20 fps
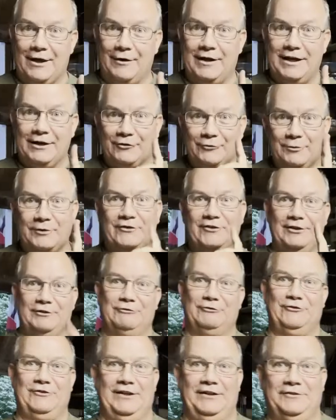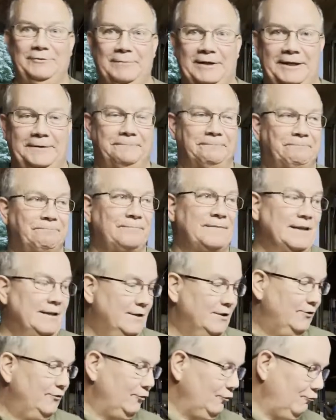here's what's interesting to me.
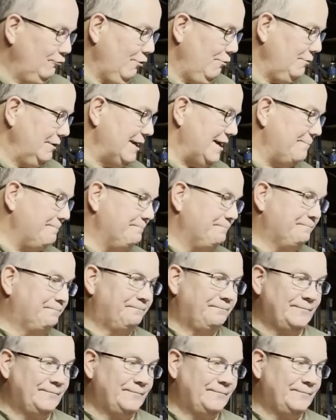So growing up,